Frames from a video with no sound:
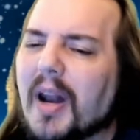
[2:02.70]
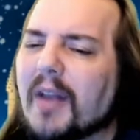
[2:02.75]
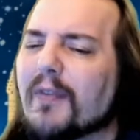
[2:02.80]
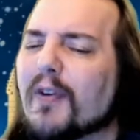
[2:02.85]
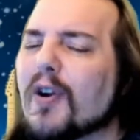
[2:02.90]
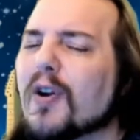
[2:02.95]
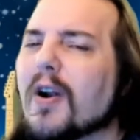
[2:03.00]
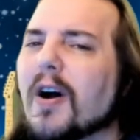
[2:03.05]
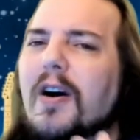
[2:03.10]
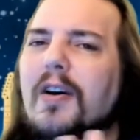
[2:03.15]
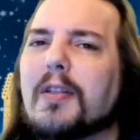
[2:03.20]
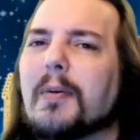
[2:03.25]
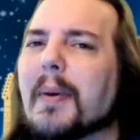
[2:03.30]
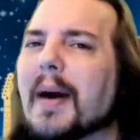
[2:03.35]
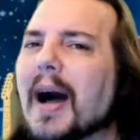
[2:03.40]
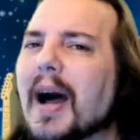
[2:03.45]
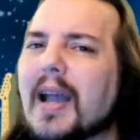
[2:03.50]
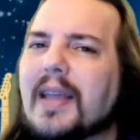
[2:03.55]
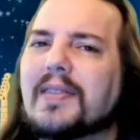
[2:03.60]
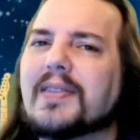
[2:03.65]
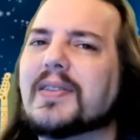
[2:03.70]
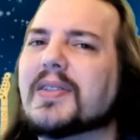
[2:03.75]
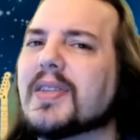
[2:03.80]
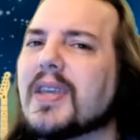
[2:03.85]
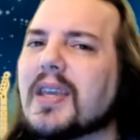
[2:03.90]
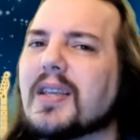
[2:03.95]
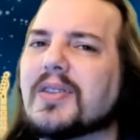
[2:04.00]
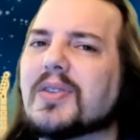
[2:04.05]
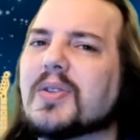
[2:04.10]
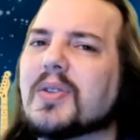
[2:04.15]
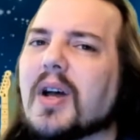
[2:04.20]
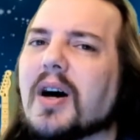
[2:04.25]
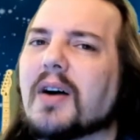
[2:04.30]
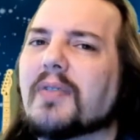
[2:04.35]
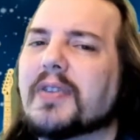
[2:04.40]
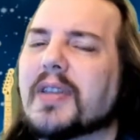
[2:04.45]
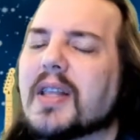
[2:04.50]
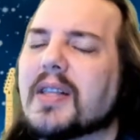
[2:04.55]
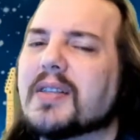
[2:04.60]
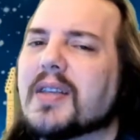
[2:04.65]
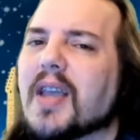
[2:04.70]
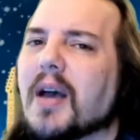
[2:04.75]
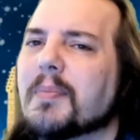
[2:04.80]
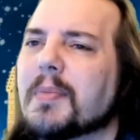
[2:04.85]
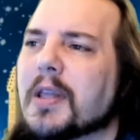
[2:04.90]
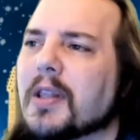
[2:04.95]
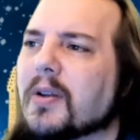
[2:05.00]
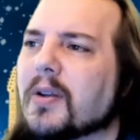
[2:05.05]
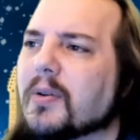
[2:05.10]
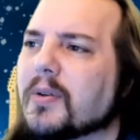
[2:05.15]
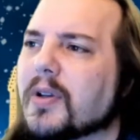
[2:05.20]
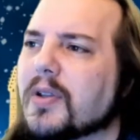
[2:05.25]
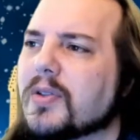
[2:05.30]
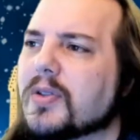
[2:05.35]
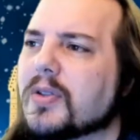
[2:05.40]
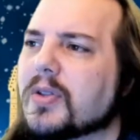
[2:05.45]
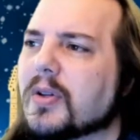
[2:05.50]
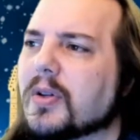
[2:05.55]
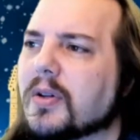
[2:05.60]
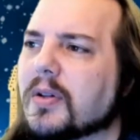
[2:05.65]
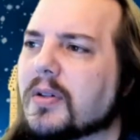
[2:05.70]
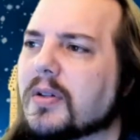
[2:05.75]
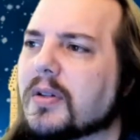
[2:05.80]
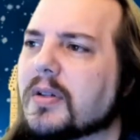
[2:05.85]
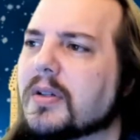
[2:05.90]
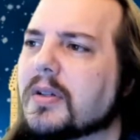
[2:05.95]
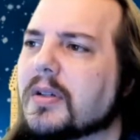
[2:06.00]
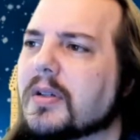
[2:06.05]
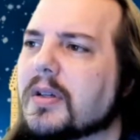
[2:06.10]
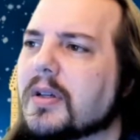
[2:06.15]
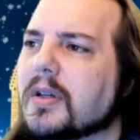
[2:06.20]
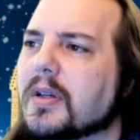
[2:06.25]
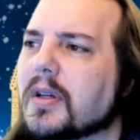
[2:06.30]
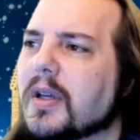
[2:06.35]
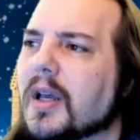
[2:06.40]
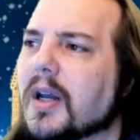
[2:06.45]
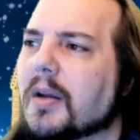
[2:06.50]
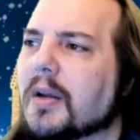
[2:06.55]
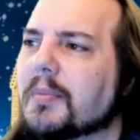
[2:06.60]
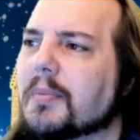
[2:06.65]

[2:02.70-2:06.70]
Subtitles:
heard all the behind the scenes stuff and that's got me a little concerned. And